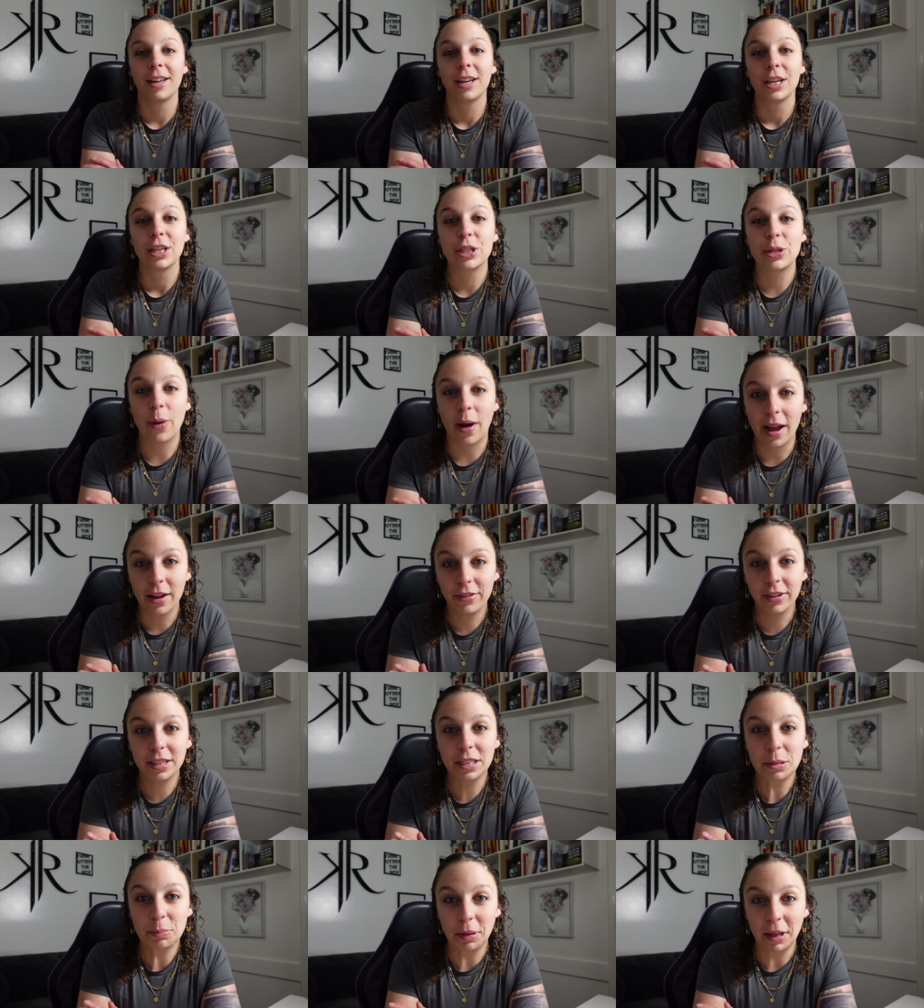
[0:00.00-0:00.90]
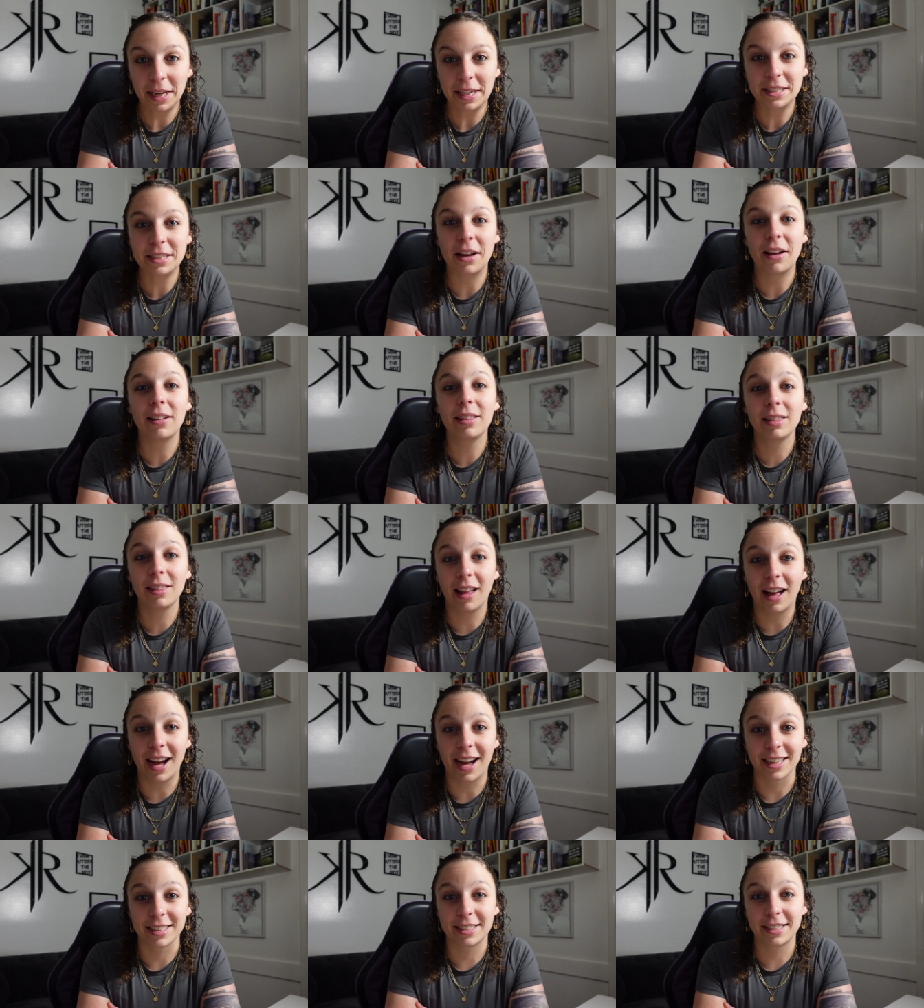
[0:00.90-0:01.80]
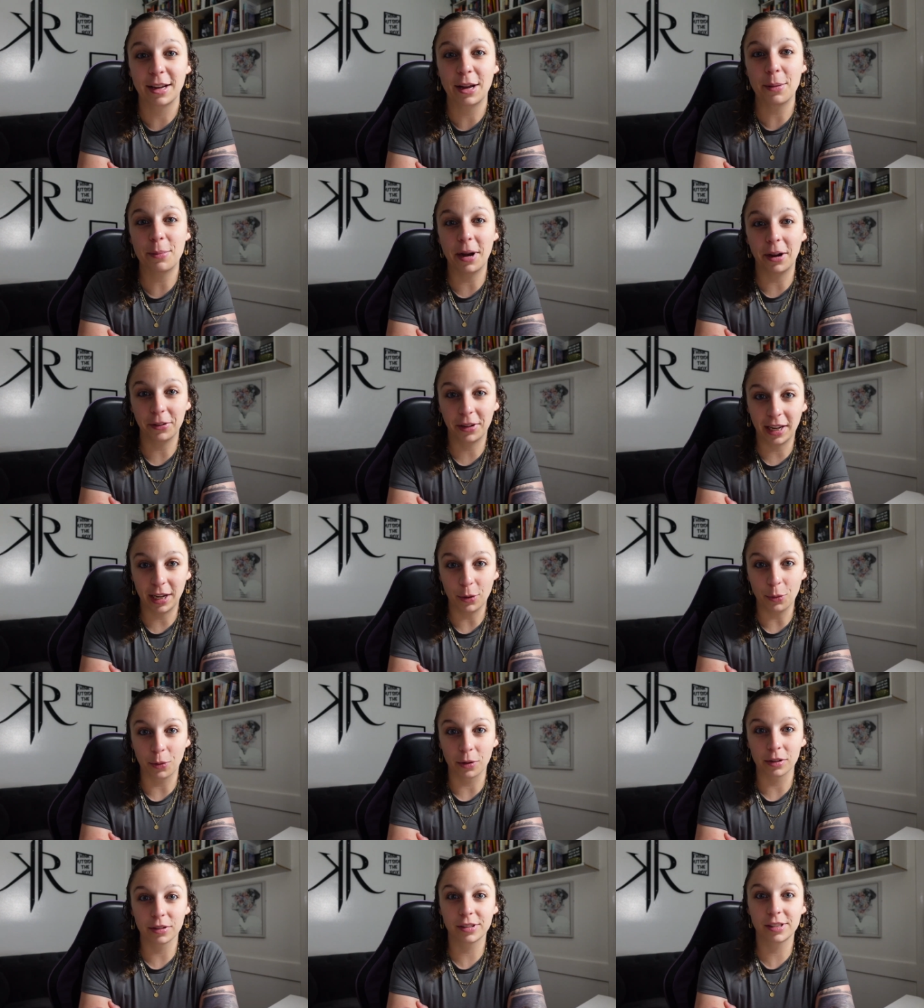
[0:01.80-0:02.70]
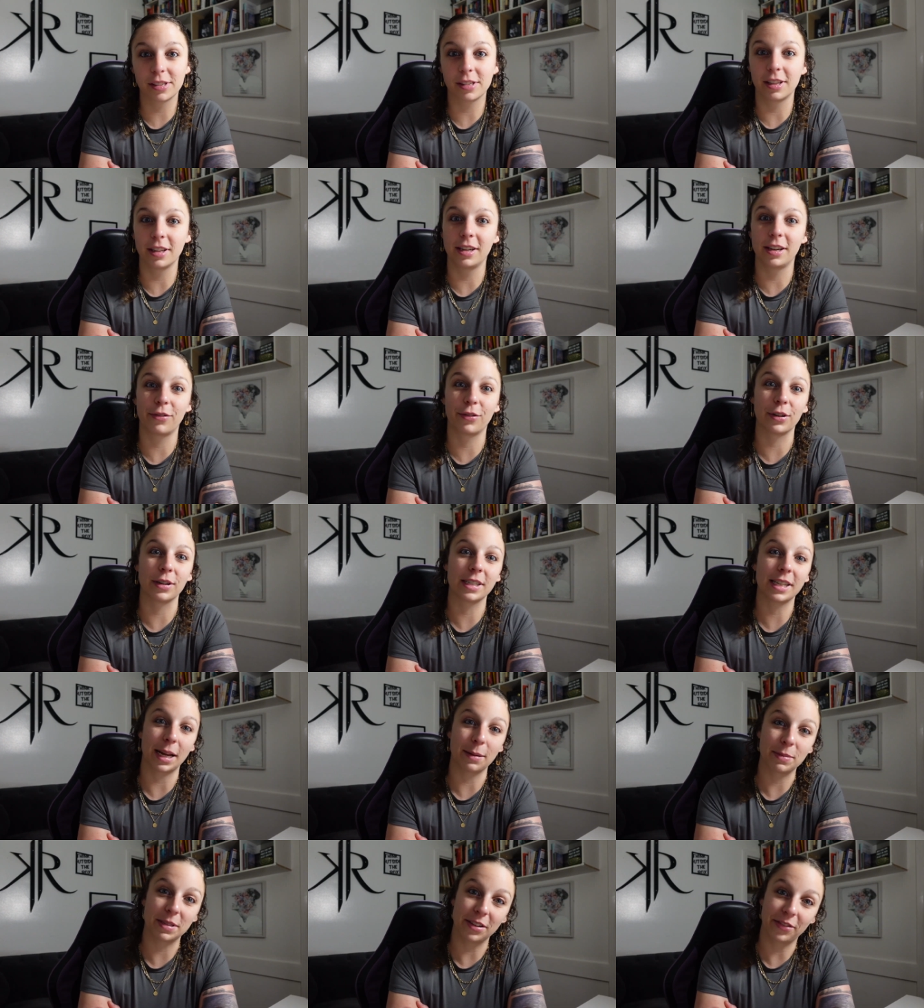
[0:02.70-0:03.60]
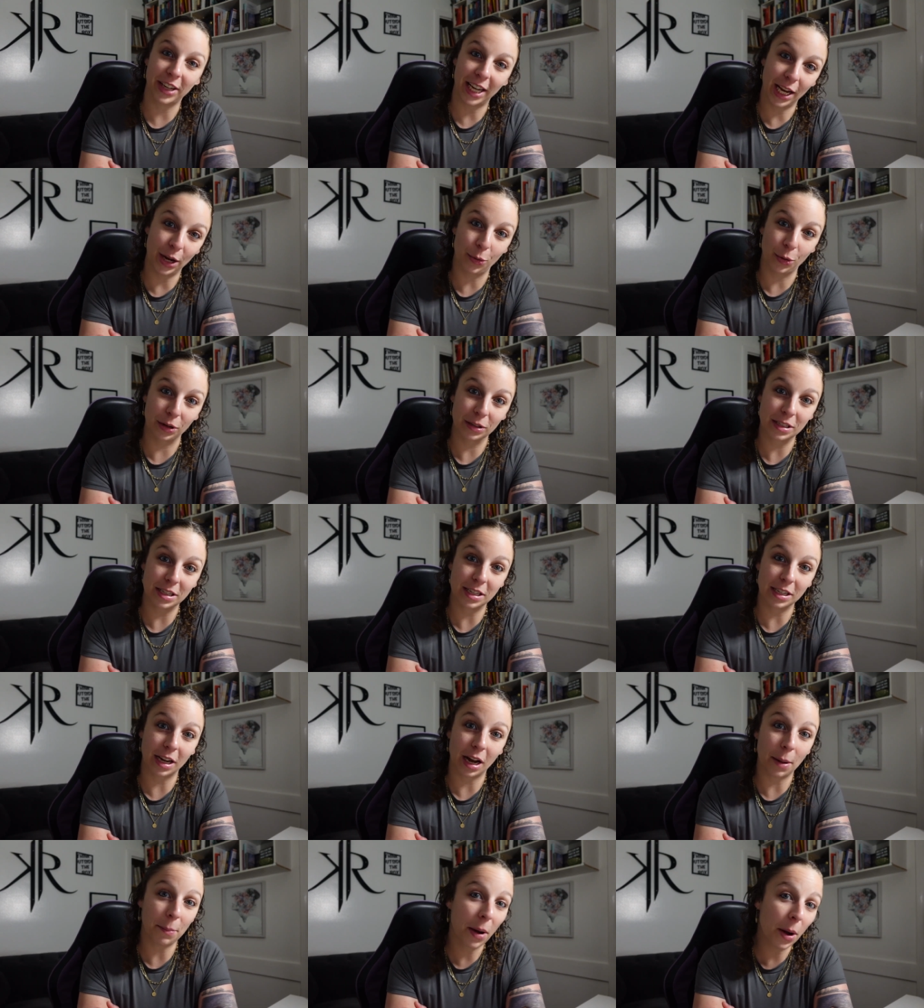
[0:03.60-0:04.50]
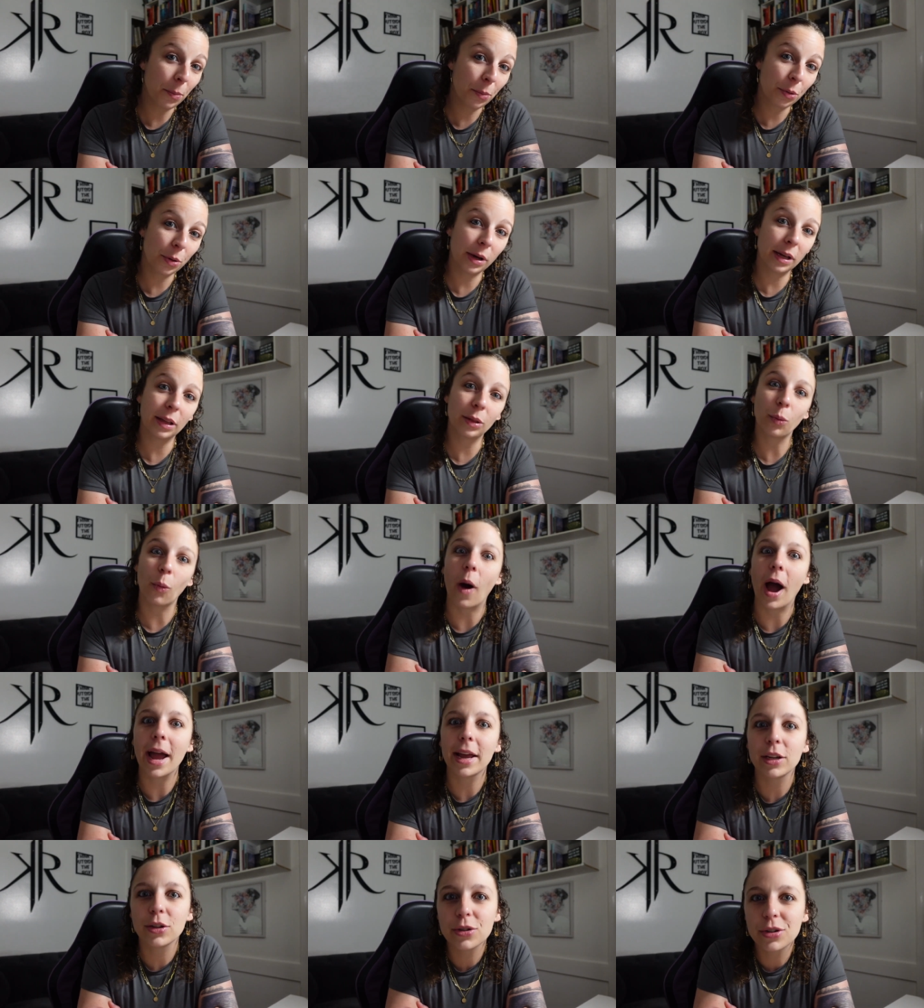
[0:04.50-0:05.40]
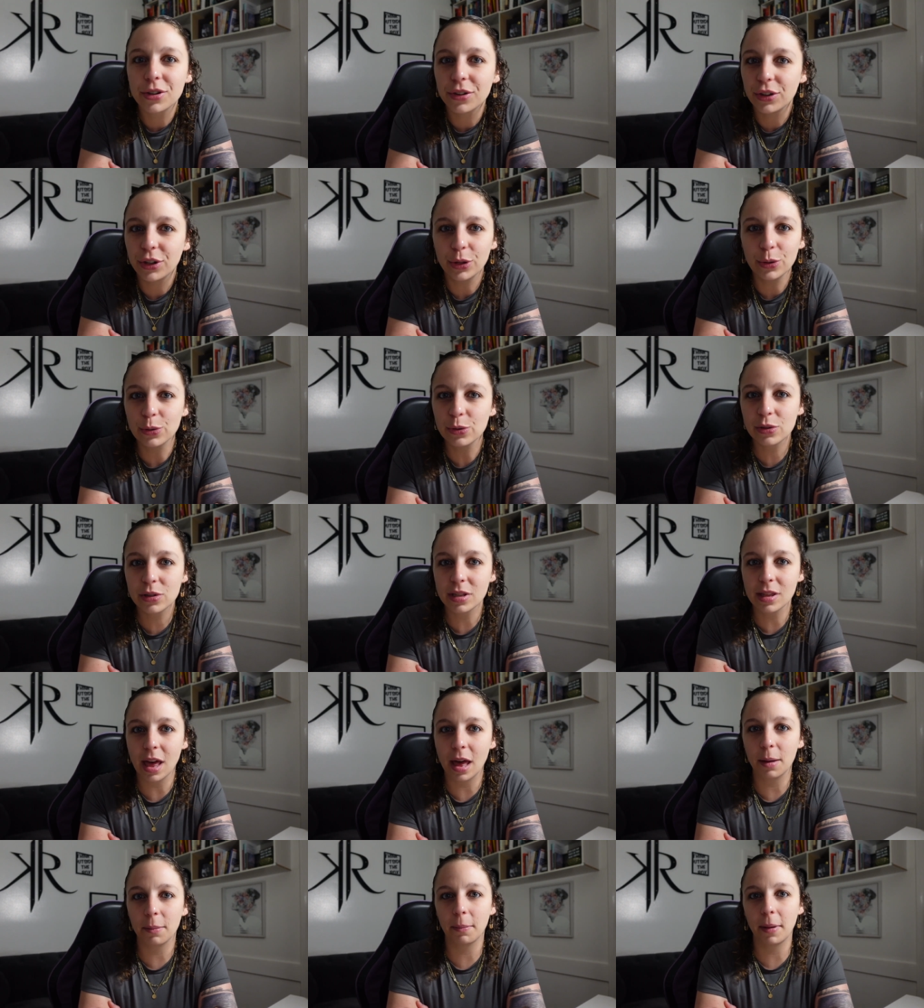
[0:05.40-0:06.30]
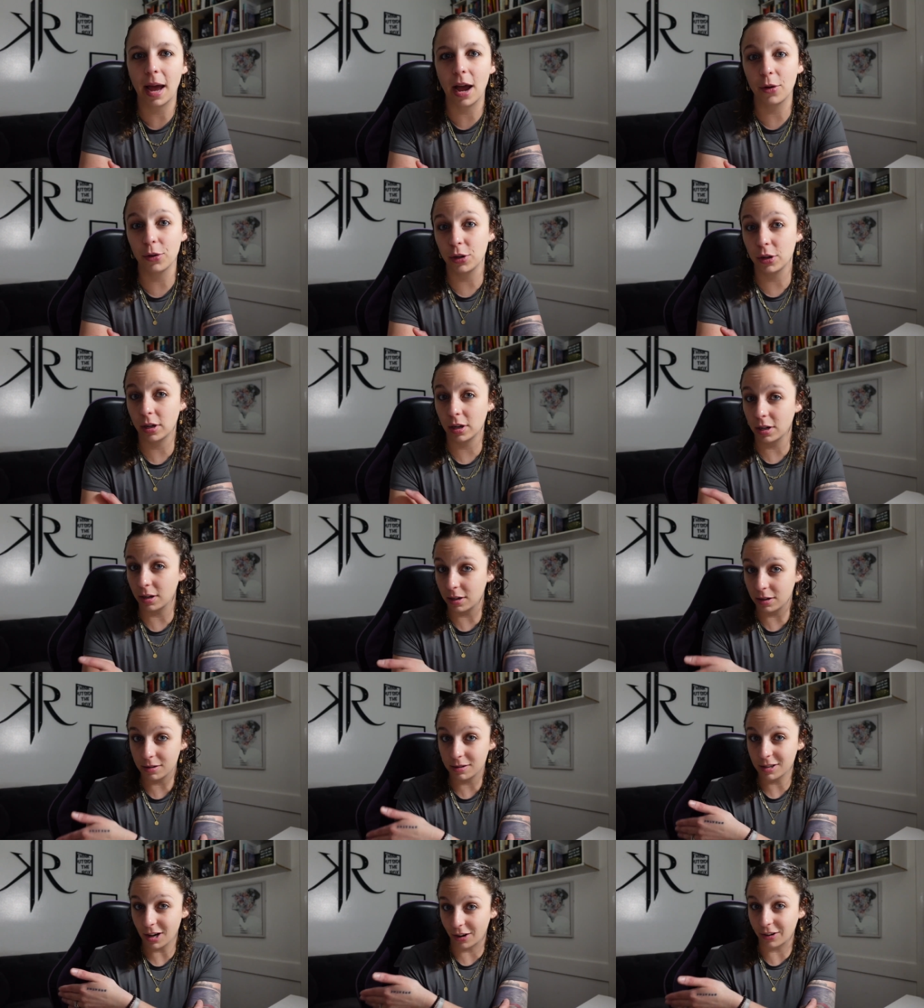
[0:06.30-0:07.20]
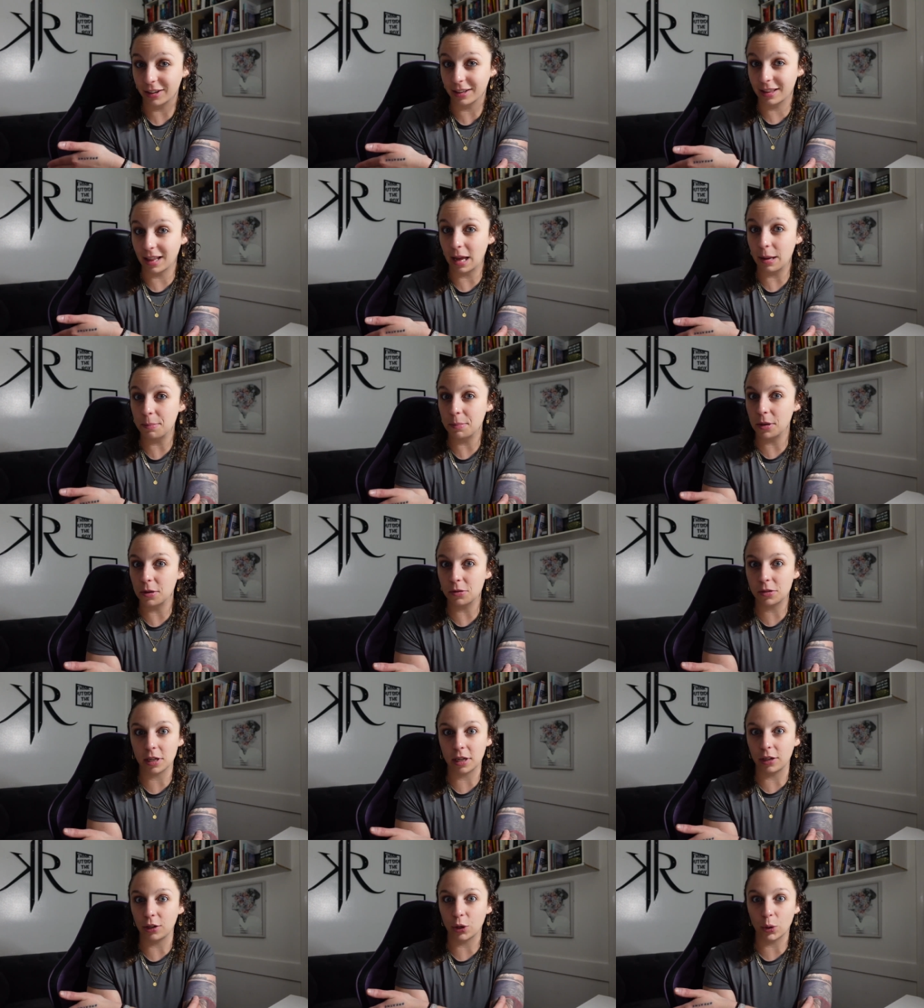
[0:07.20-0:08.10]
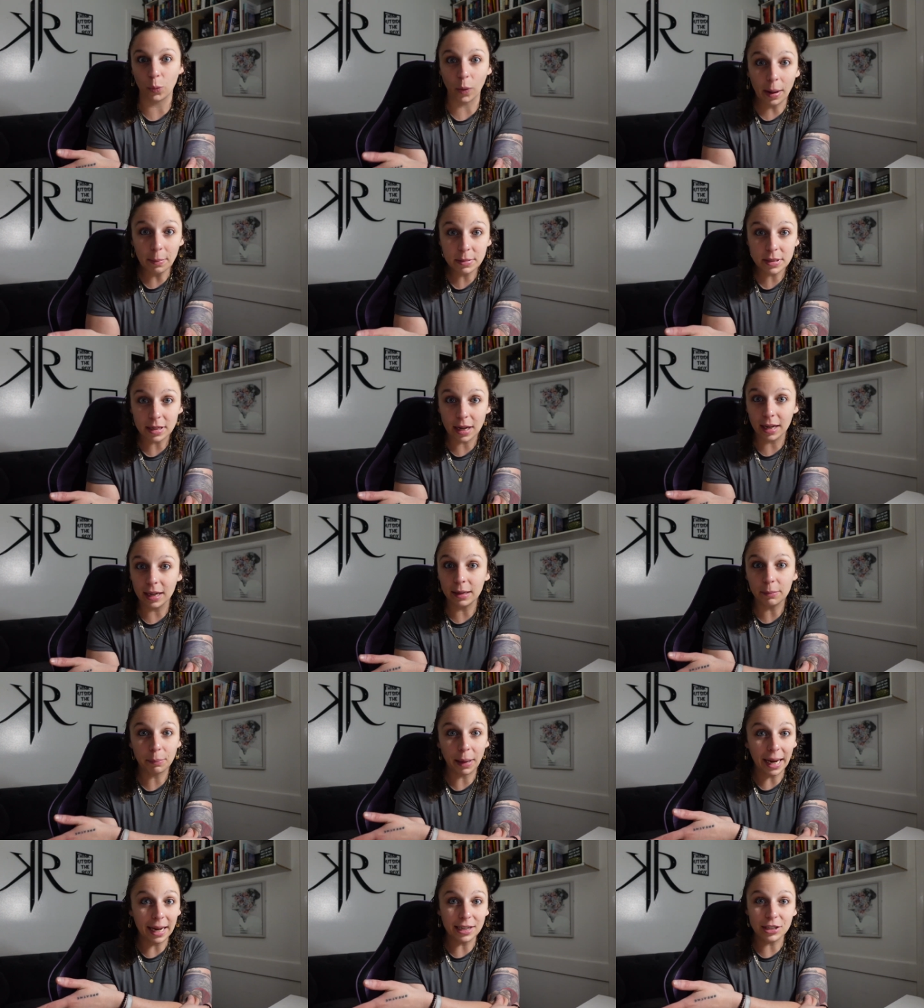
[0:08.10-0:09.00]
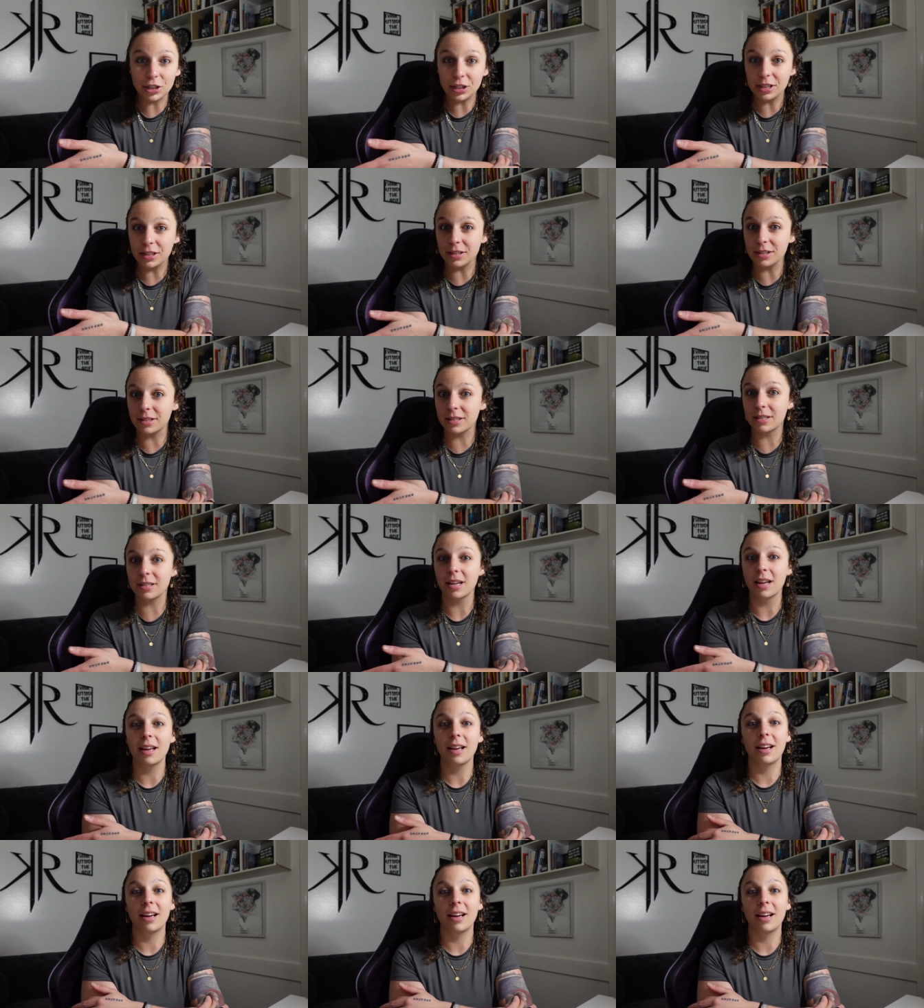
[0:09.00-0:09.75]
So I've explained a lot about keywords, the different types of keywords to come up with, why you should use them, how you can target them using your website, pages,